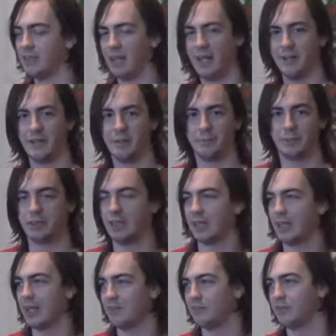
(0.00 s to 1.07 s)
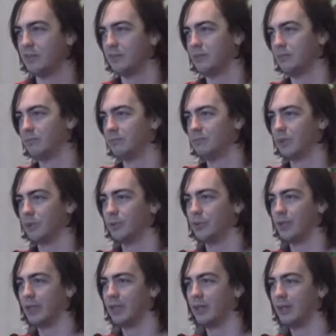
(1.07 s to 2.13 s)
I'll double check after the
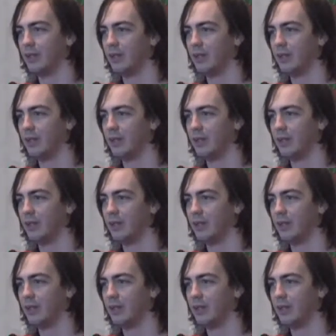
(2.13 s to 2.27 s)
recording.